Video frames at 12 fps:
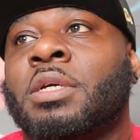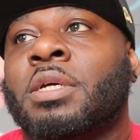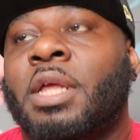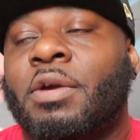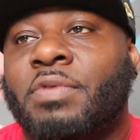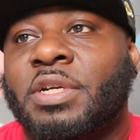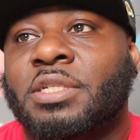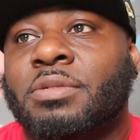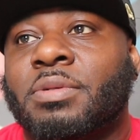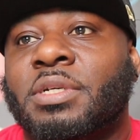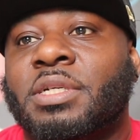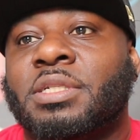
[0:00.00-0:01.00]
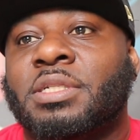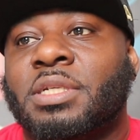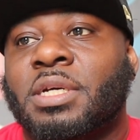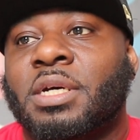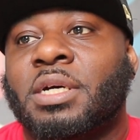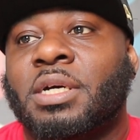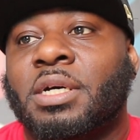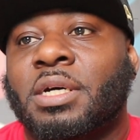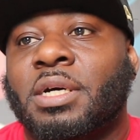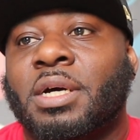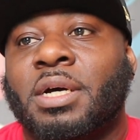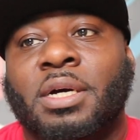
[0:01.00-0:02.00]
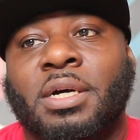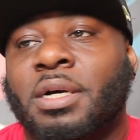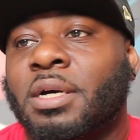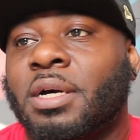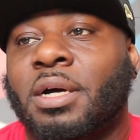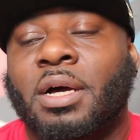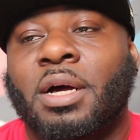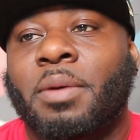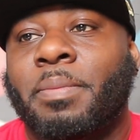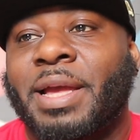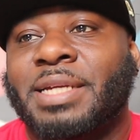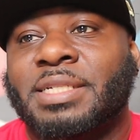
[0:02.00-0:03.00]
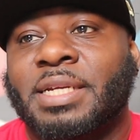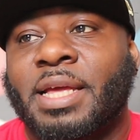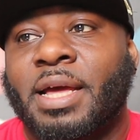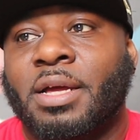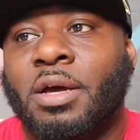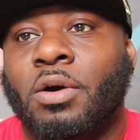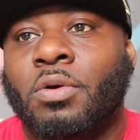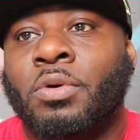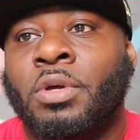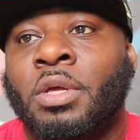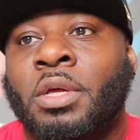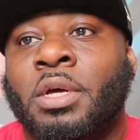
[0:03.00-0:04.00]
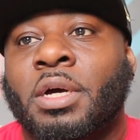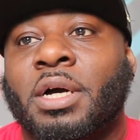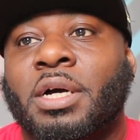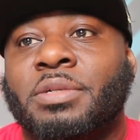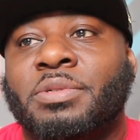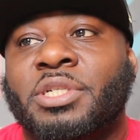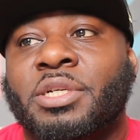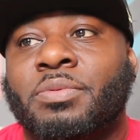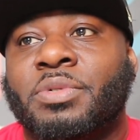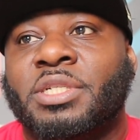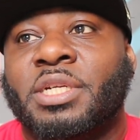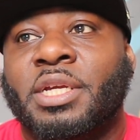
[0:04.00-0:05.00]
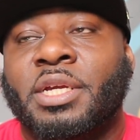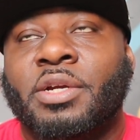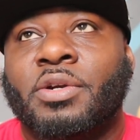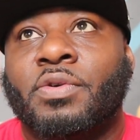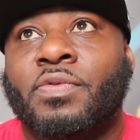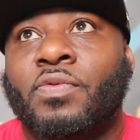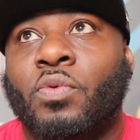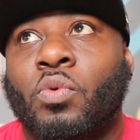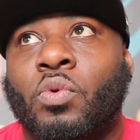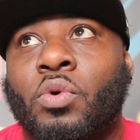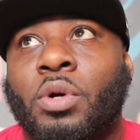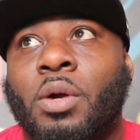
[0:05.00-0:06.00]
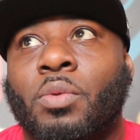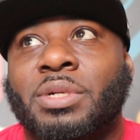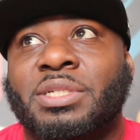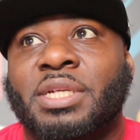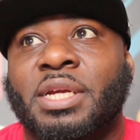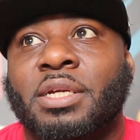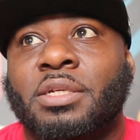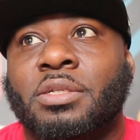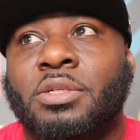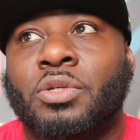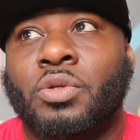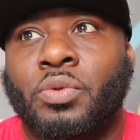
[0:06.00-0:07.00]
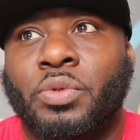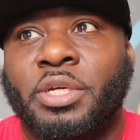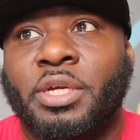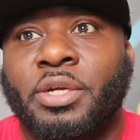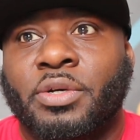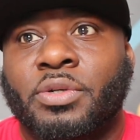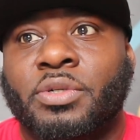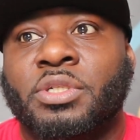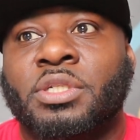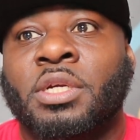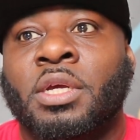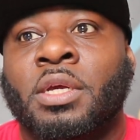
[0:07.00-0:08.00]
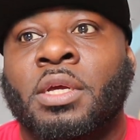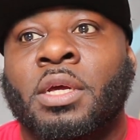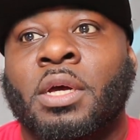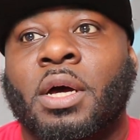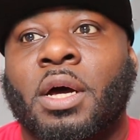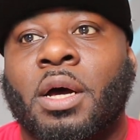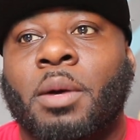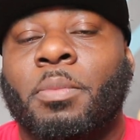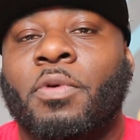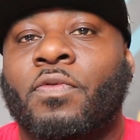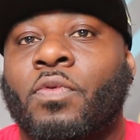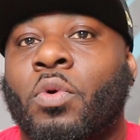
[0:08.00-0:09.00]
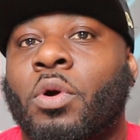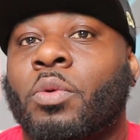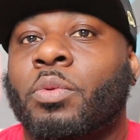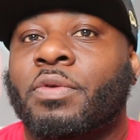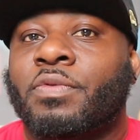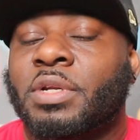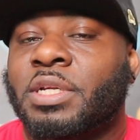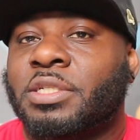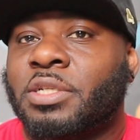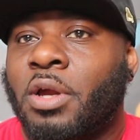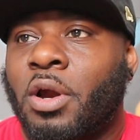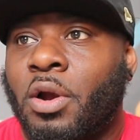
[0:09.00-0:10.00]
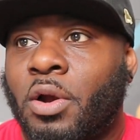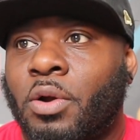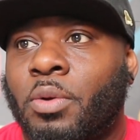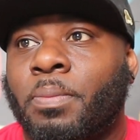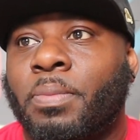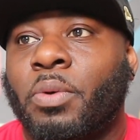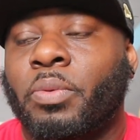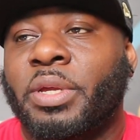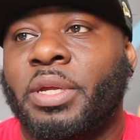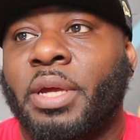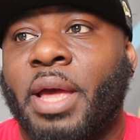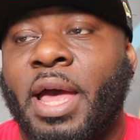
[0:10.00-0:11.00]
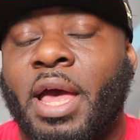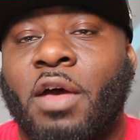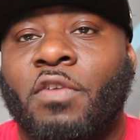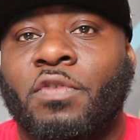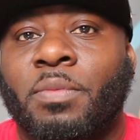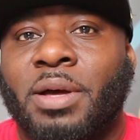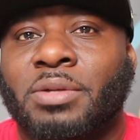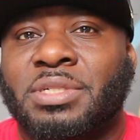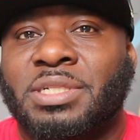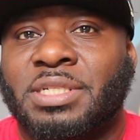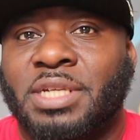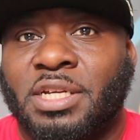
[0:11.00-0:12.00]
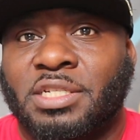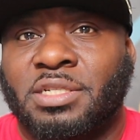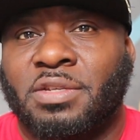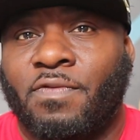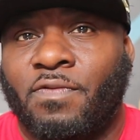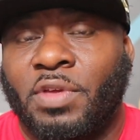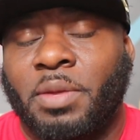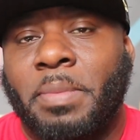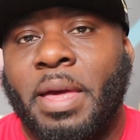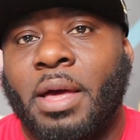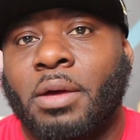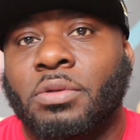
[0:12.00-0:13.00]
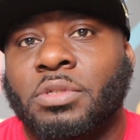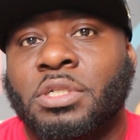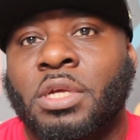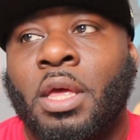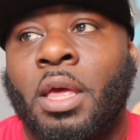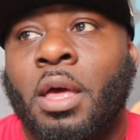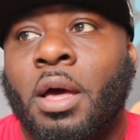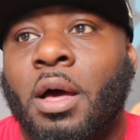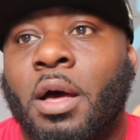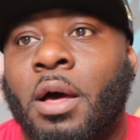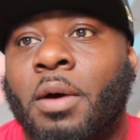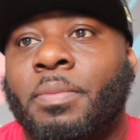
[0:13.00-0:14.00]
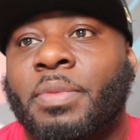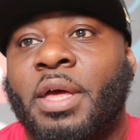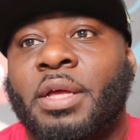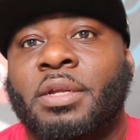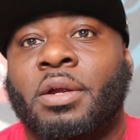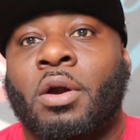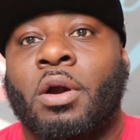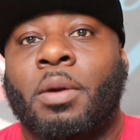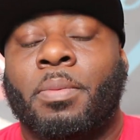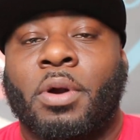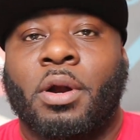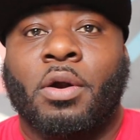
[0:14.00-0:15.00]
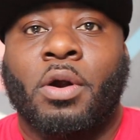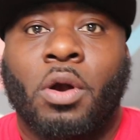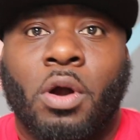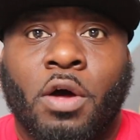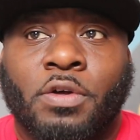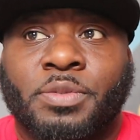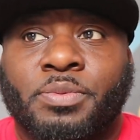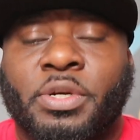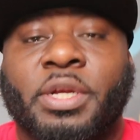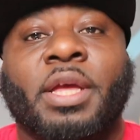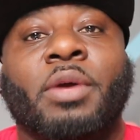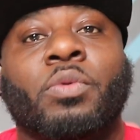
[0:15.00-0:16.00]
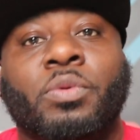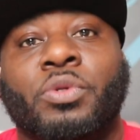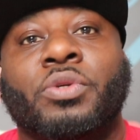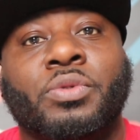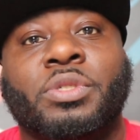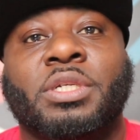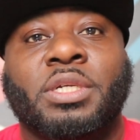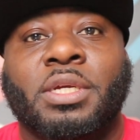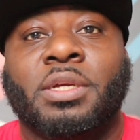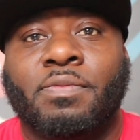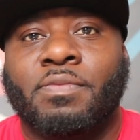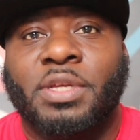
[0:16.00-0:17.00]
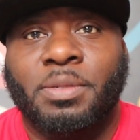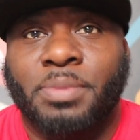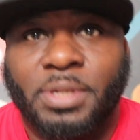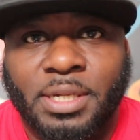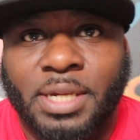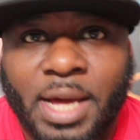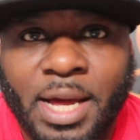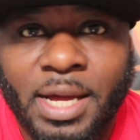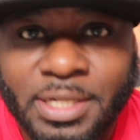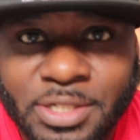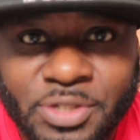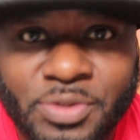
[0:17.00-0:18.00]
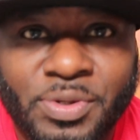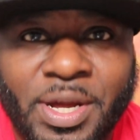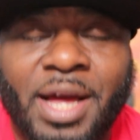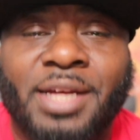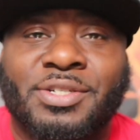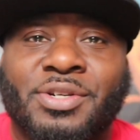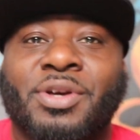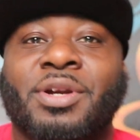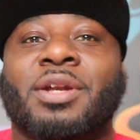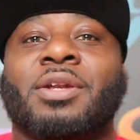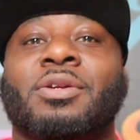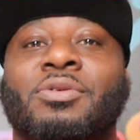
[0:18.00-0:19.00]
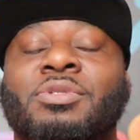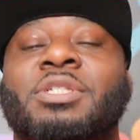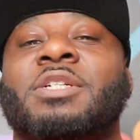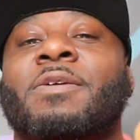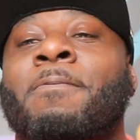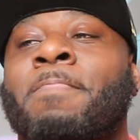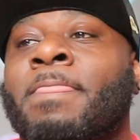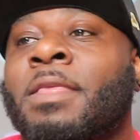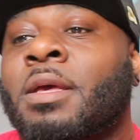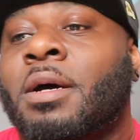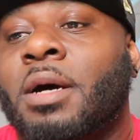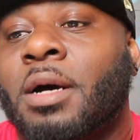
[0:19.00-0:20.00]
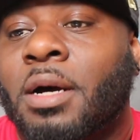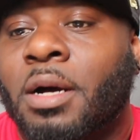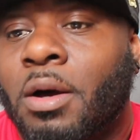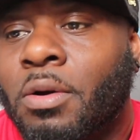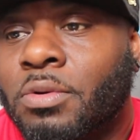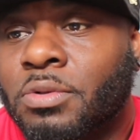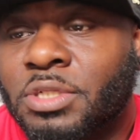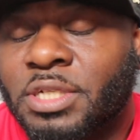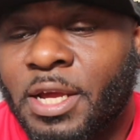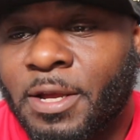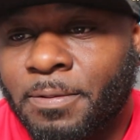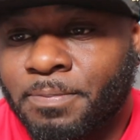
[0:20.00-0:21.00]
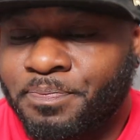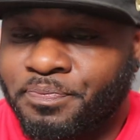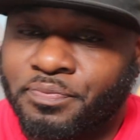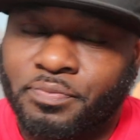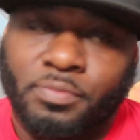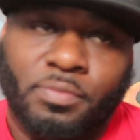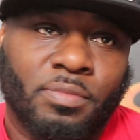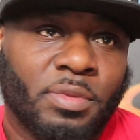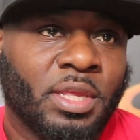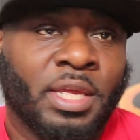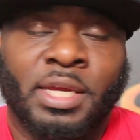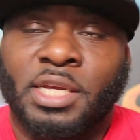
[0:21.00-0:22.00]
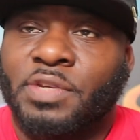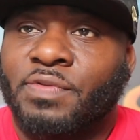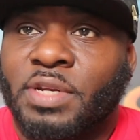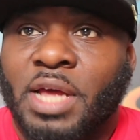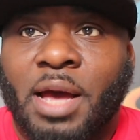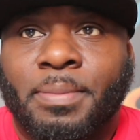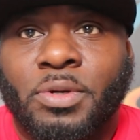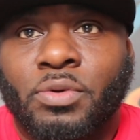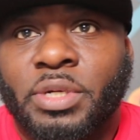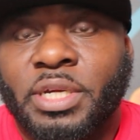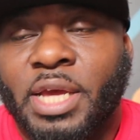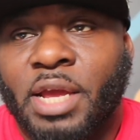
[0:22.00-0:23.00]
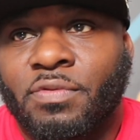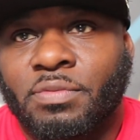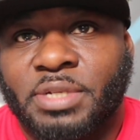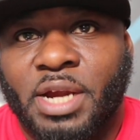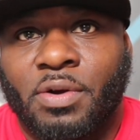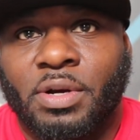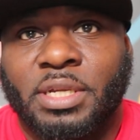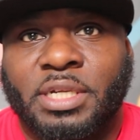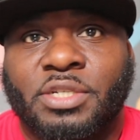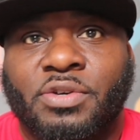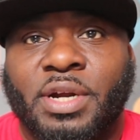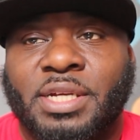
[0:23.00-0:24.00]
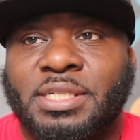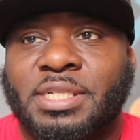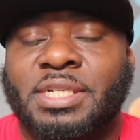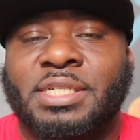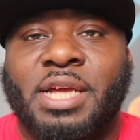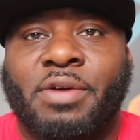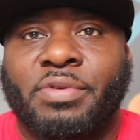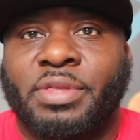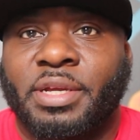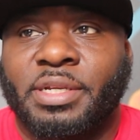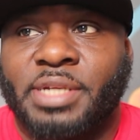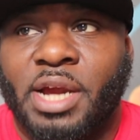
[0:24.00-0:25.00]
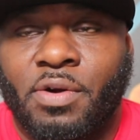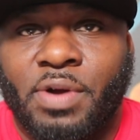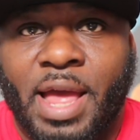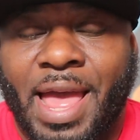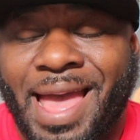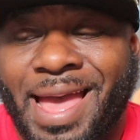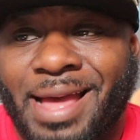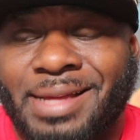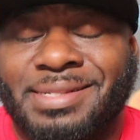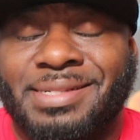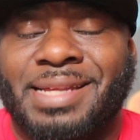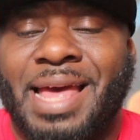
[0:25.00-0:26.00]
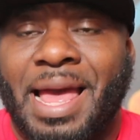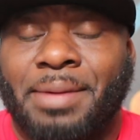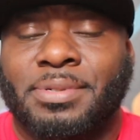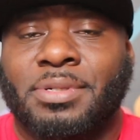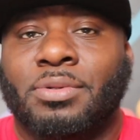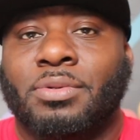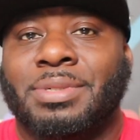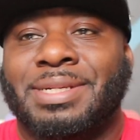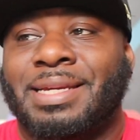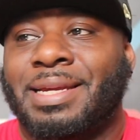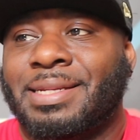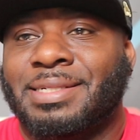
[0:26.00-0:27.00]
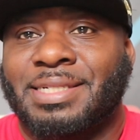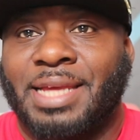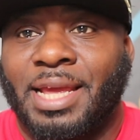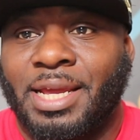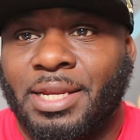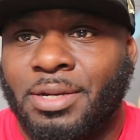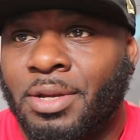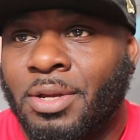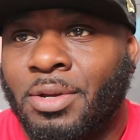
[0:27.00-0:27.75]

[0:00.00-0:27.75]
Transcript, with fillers: Clarice was uh, an amazing gecko. Uh, she was here for, I want to say, two years um, before we released her, but we have about six females um, that are a part of her offspring, and when you see M V P, guys, you guys are gonna lose it. Uh, Uncle Sam, he's phenomenal. He came from Tara Lee's Cresties. Everything Tara has is absolutely insane.